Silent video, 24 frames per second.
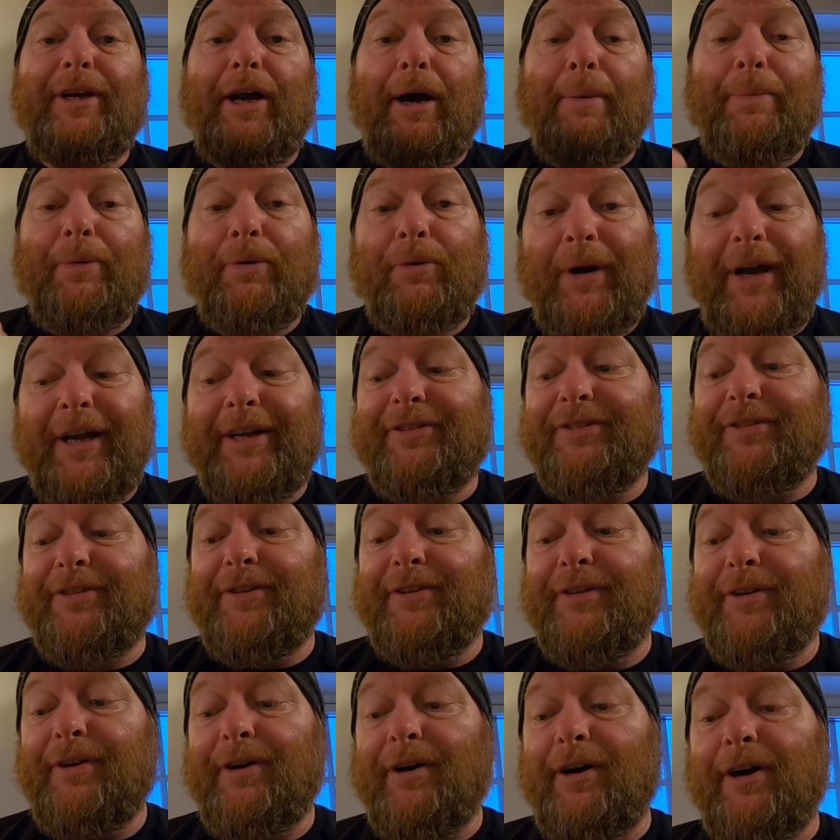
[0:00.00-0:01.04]
the
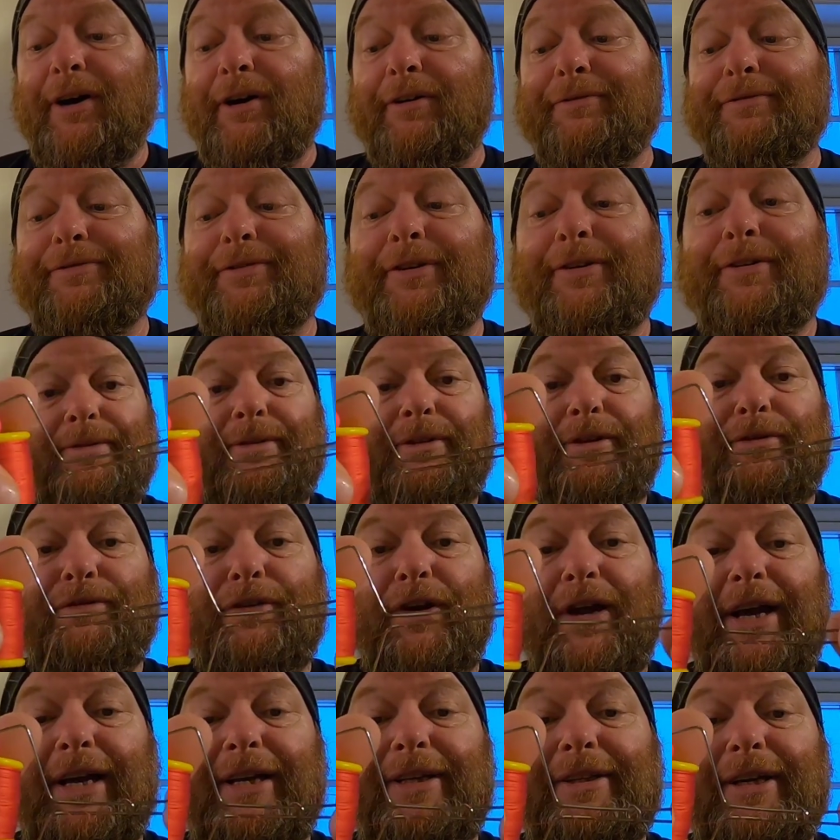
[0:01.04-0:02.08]
operation of the
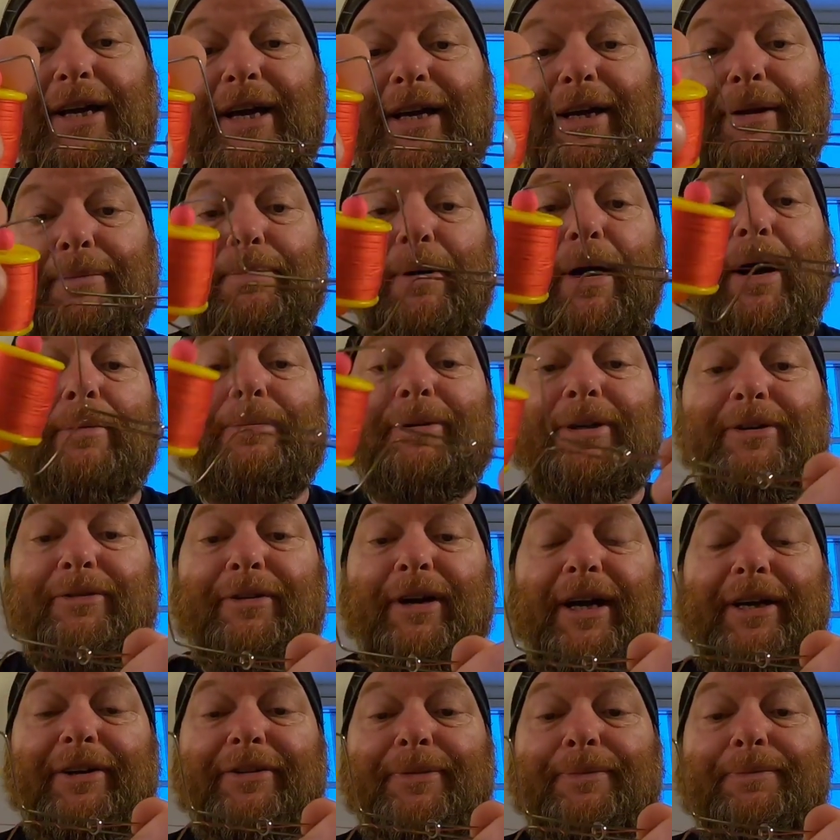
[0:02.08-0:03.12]
fly tying bobbin,
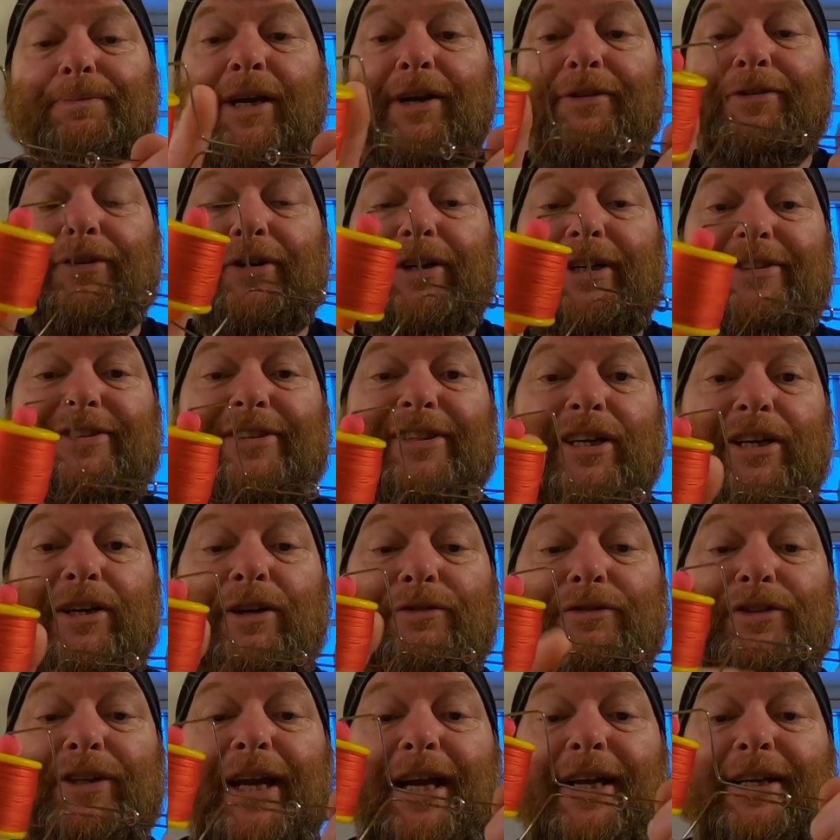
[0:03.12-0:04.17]
right? If there isn't
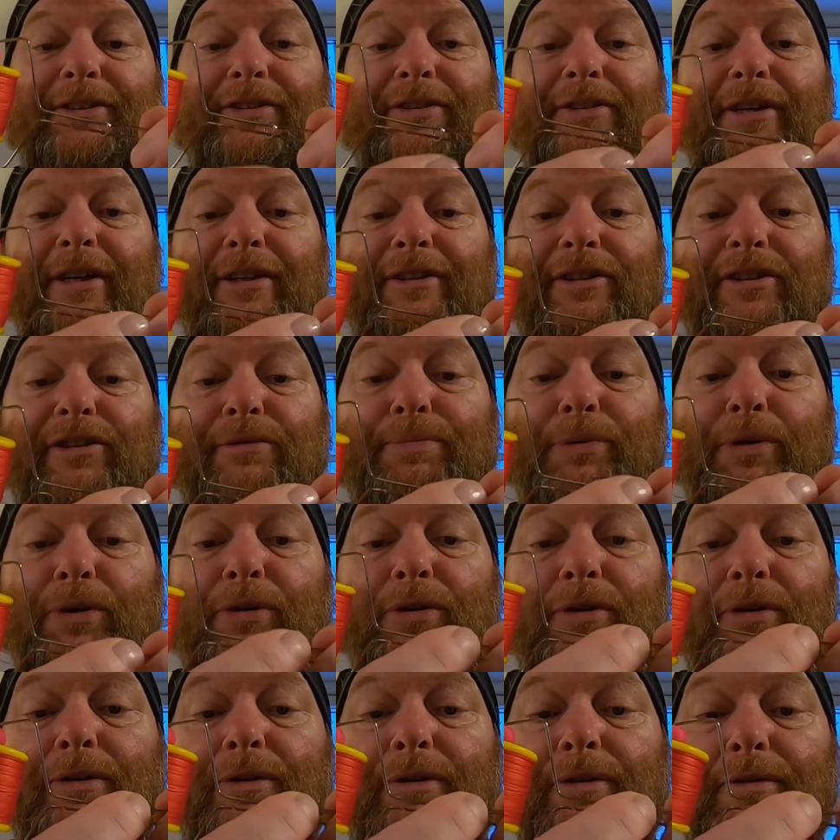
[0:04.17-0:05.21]
enough tension on the
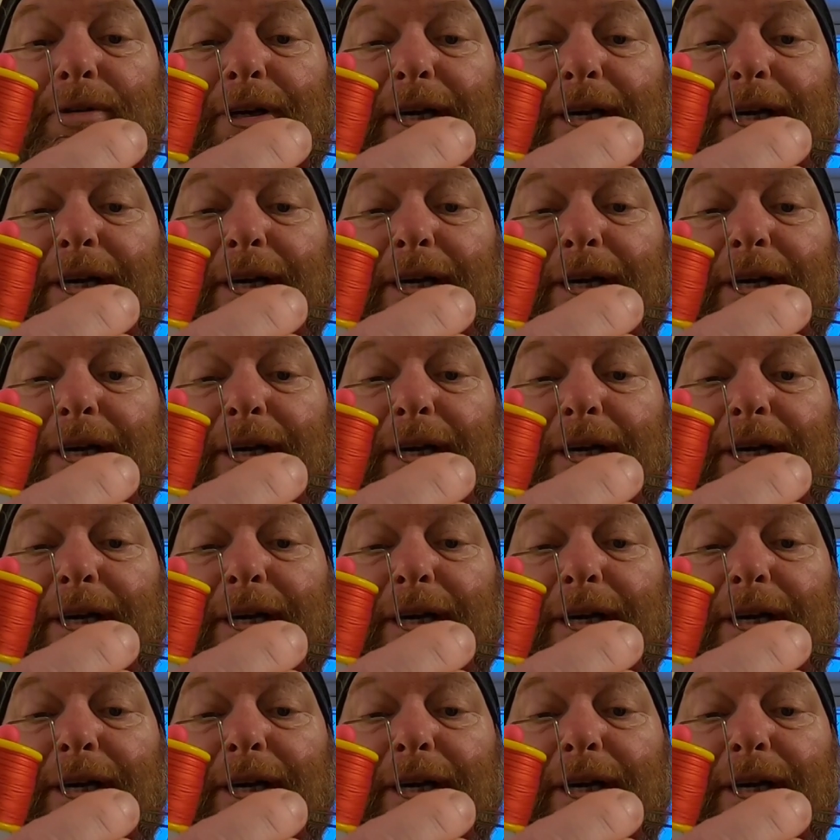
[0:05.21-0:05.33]
spool,